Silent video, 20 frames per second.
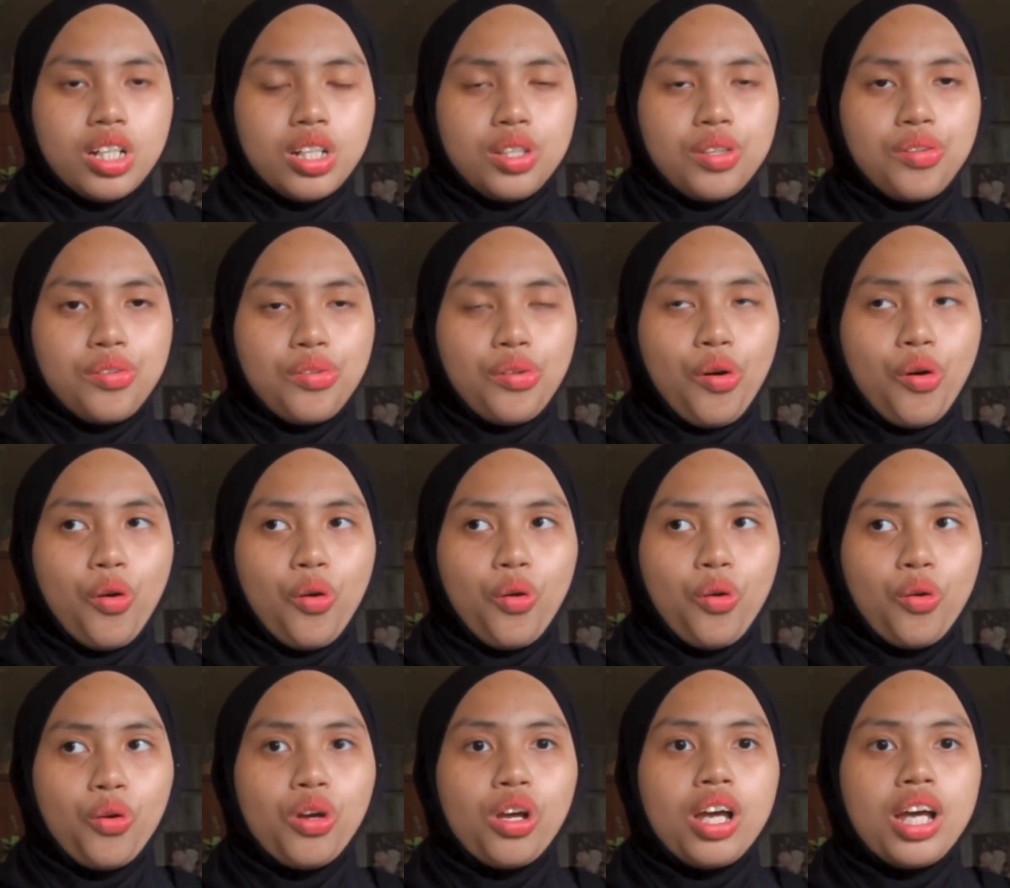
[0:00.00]

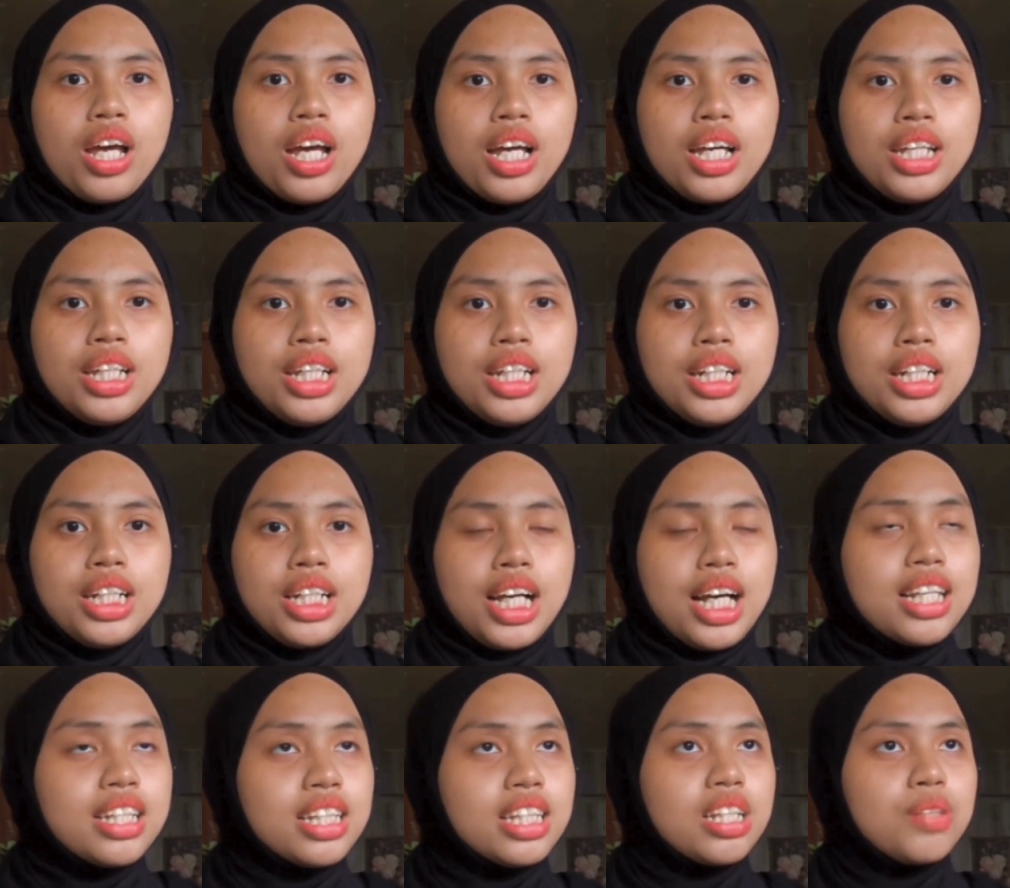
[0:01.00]
So the
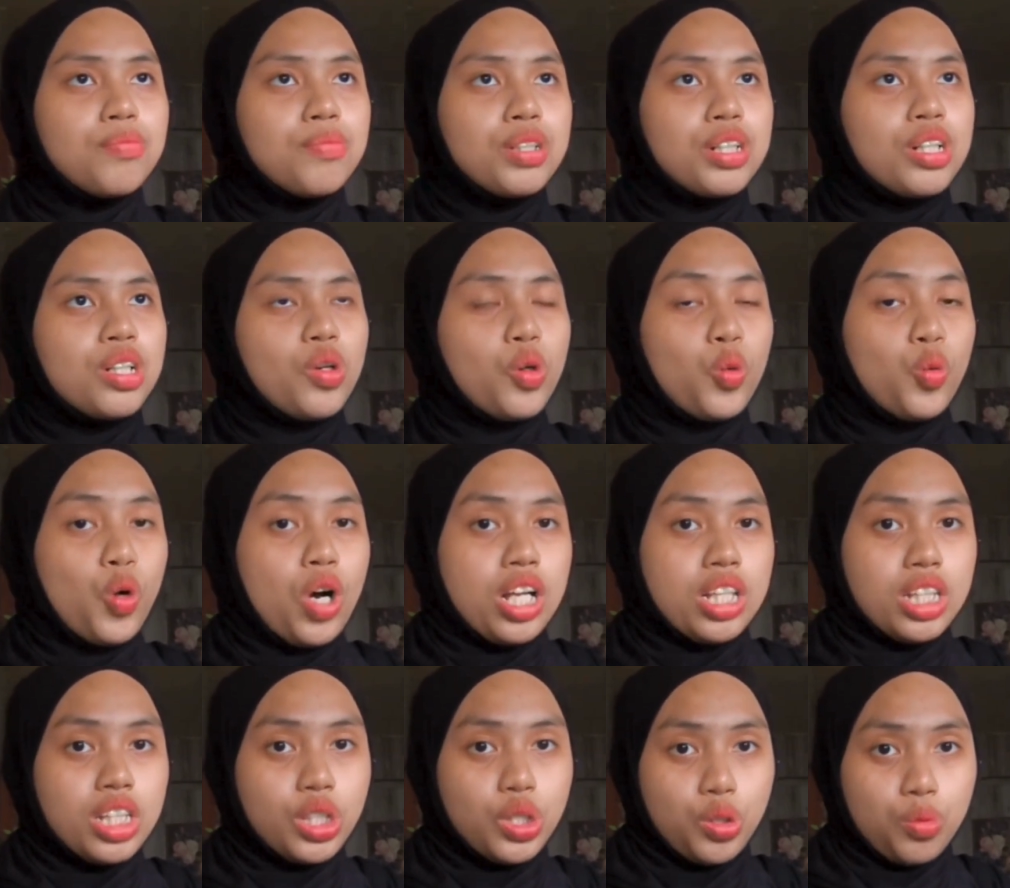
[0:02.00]
customer
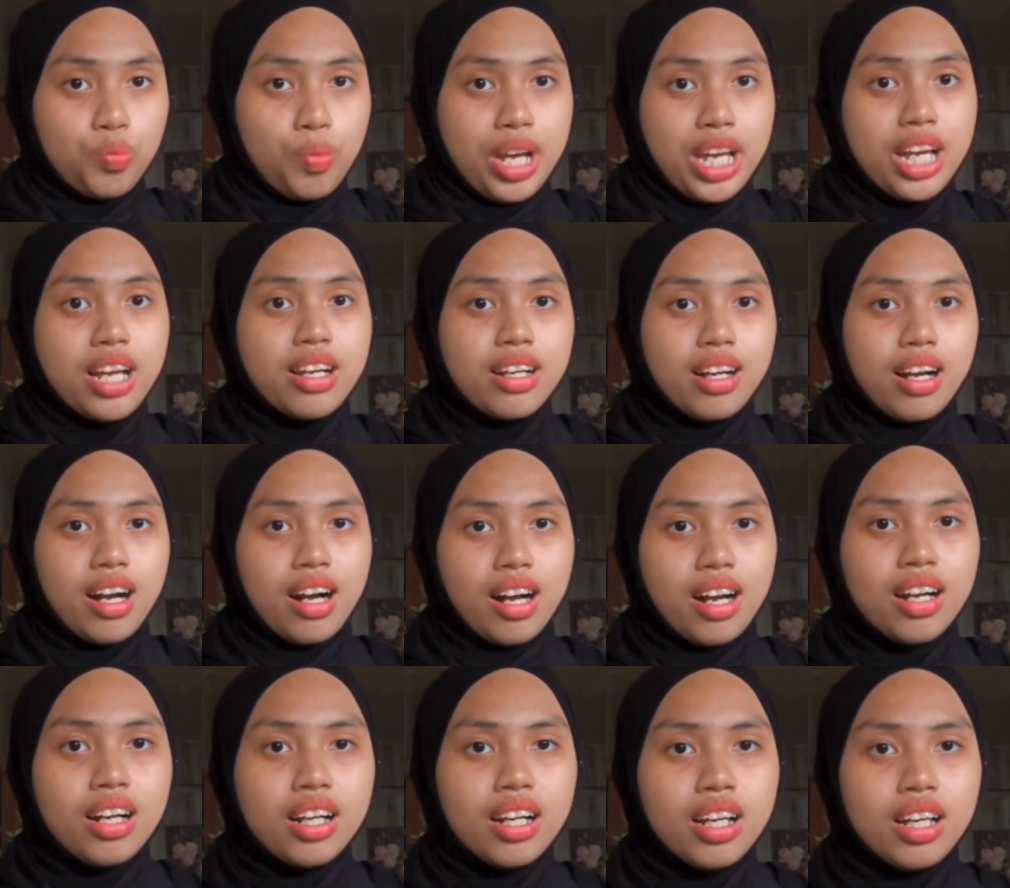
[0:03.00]
wants to buy a
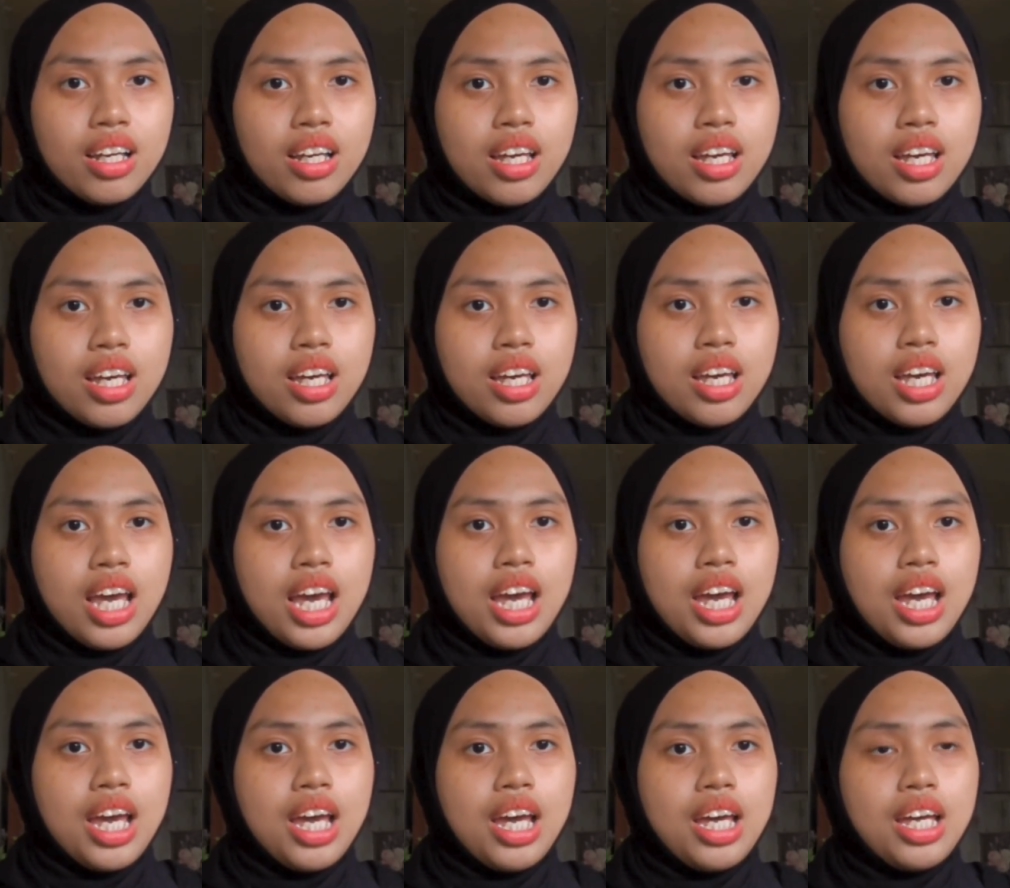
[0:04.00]
car
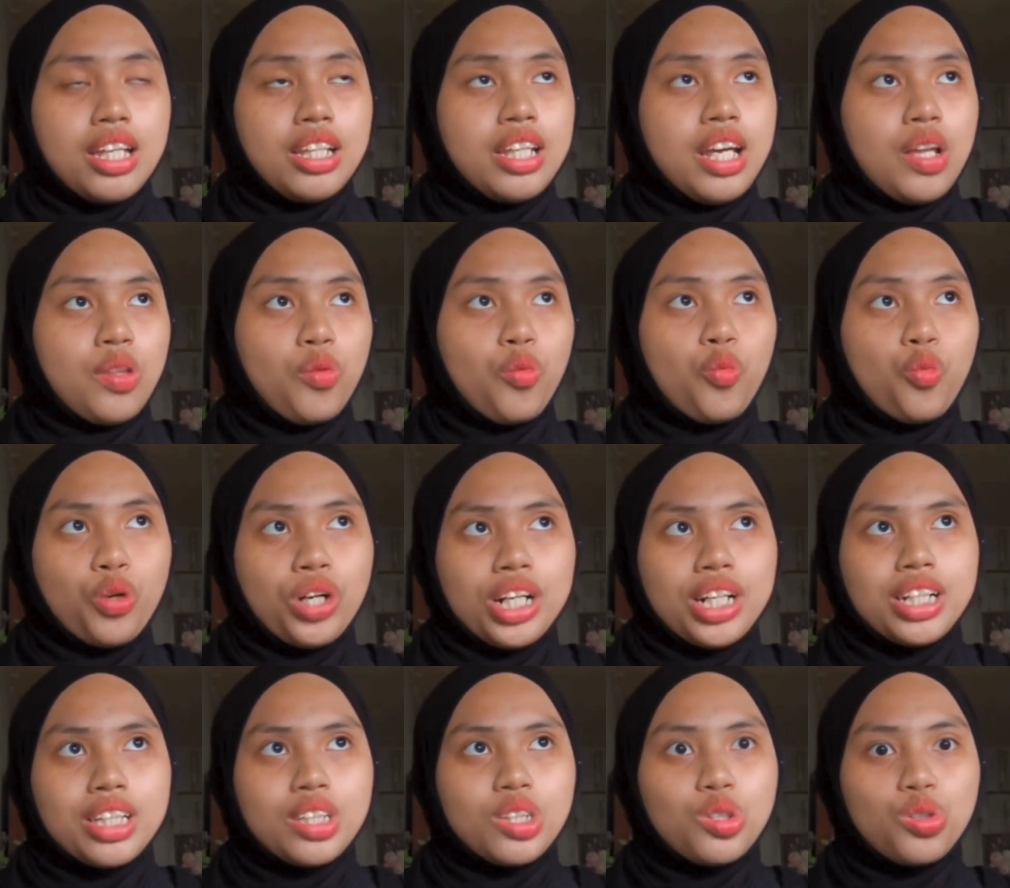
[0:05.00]
that
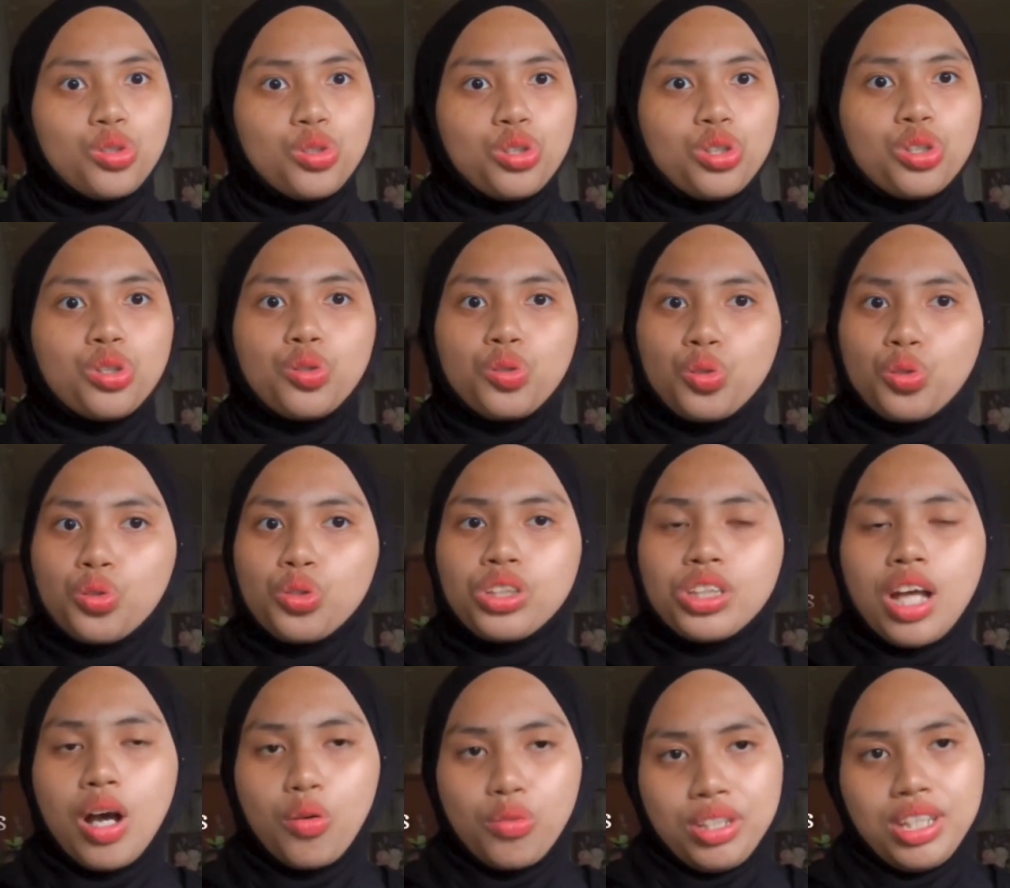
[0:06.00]
worth
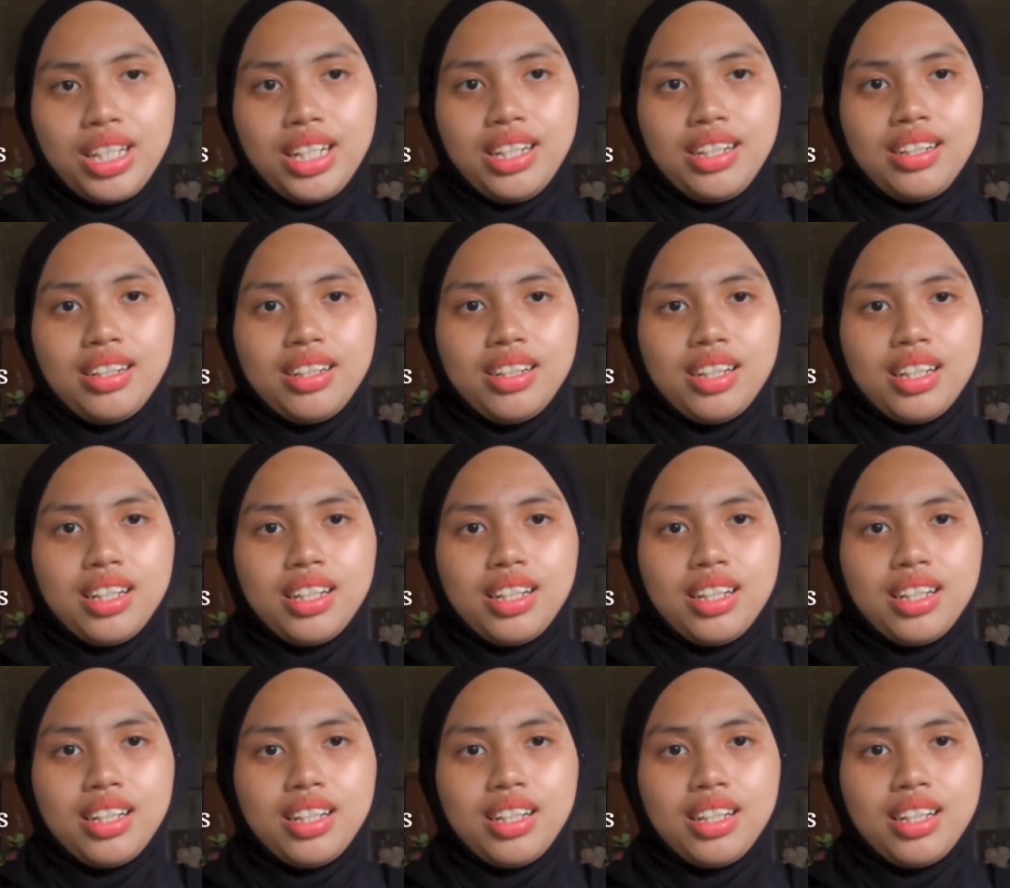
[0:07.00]
2,000.